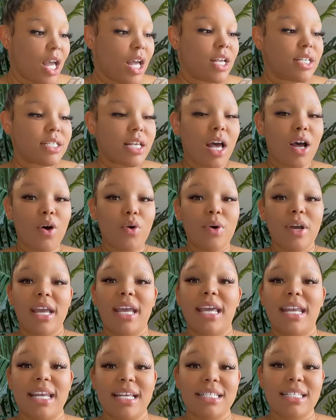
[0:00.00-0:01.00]
So
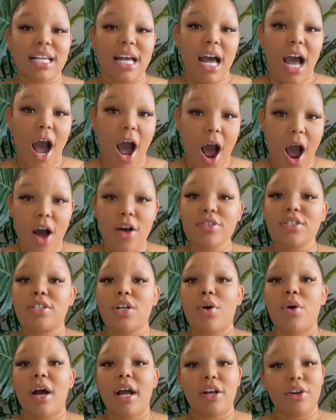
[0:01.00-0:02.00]
it is
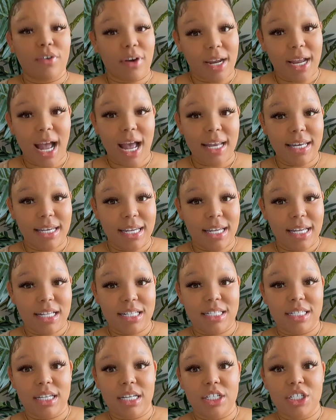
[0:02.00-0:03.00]
also a great idea
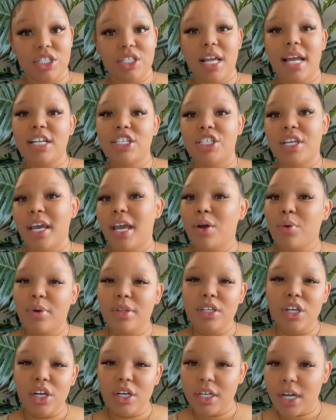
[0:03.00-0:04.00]
to just like check
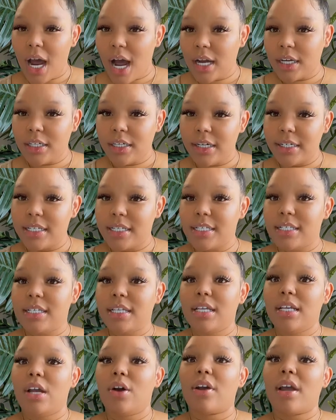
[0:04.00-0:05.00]
with your doctor to
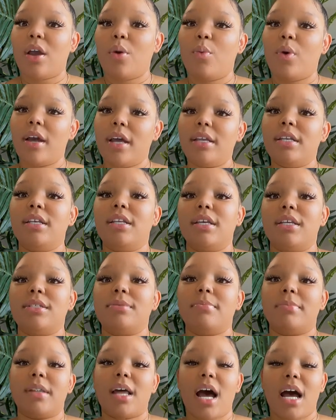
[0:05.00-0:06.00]
see, okay, what does
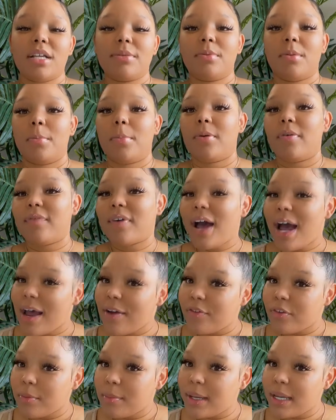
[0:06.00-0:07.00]
the hospital
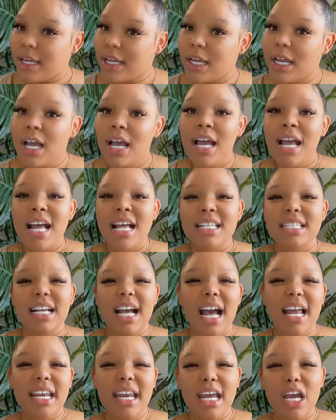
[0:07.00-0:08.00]
provide for me, to
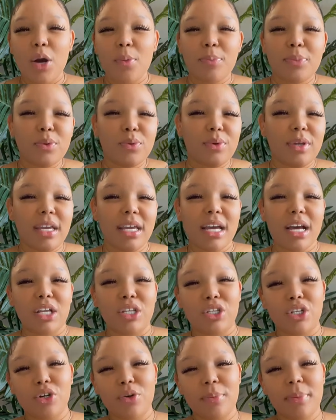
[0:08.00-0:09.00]
kind of help you get a
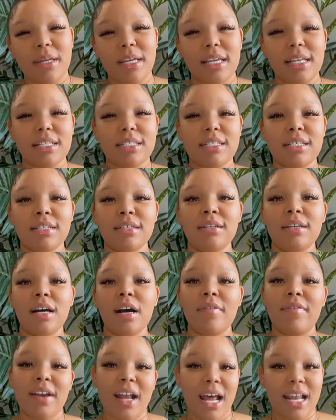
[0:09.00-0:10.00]
little bit
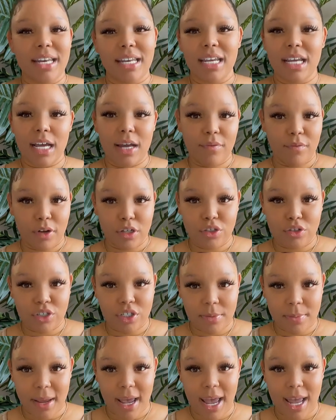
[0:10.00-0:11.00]
of an idea of what you
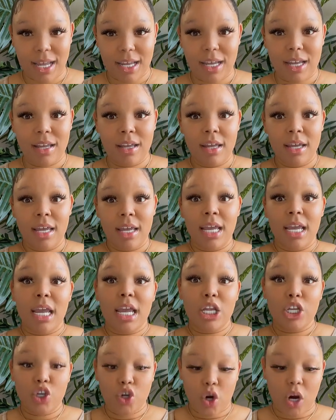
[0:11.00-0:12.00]
should pack
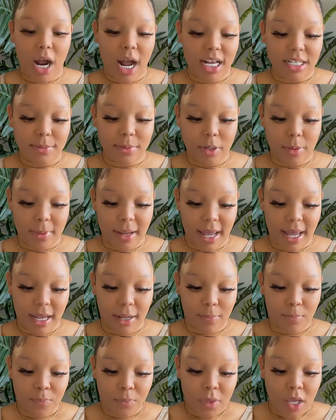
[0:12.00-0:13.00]
in your hospital
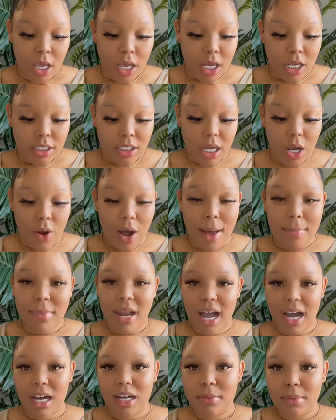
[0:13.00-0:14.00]
bag. So I'm
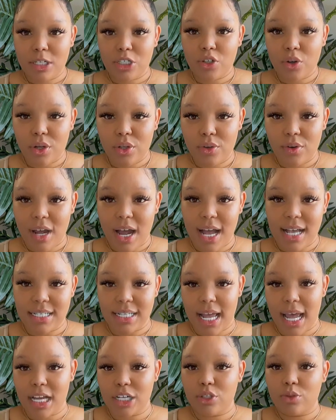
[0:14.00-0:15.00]
not going to be showing you guys
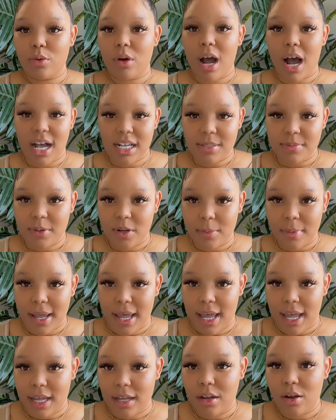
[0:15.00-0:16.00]
the actual hospital
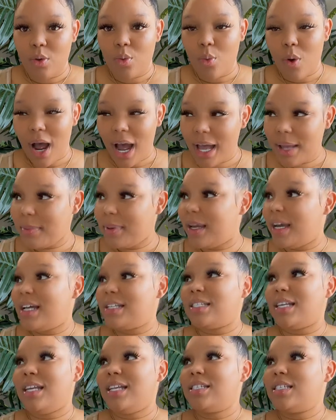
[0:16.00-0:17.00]
bag. Why?
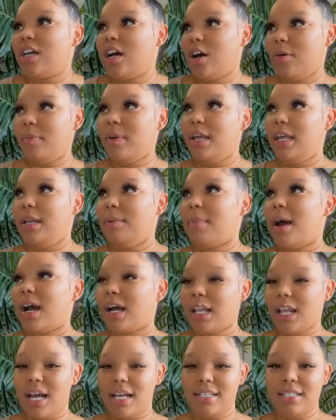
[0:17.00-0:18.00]
Because it is up in my
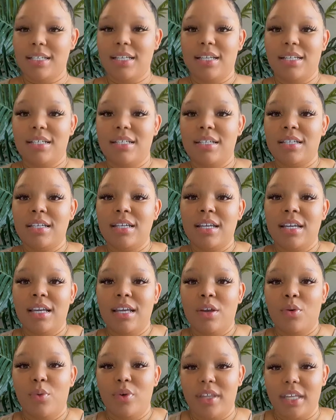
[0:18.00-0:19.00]
closet
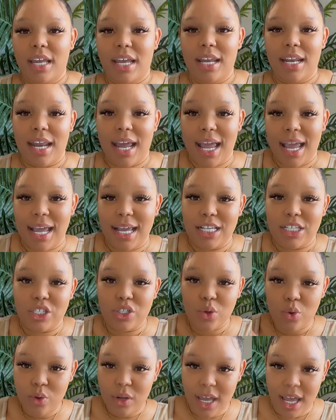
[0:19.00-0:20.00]
within a
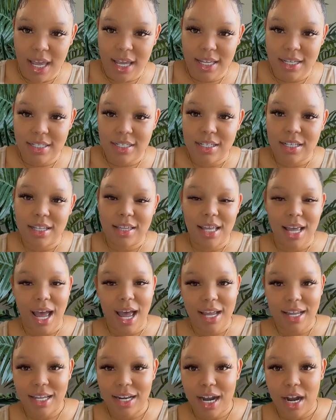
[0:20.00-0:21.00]
suitcase that
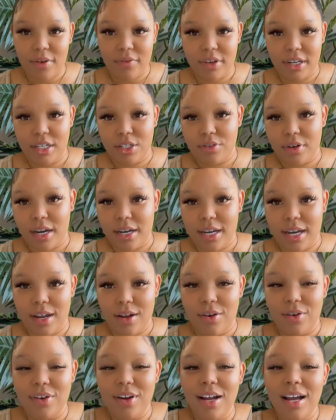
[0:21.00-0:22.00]
I cannot reach right
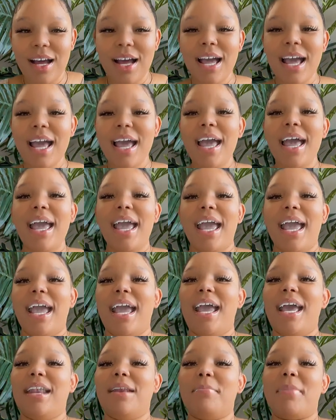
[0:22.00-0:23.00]
now.
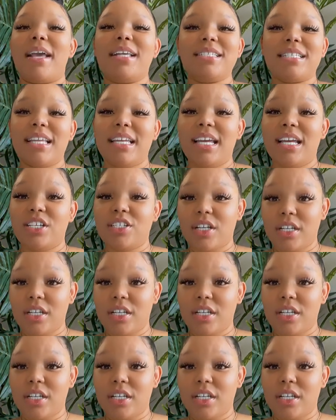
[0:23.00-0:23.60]
And basically it's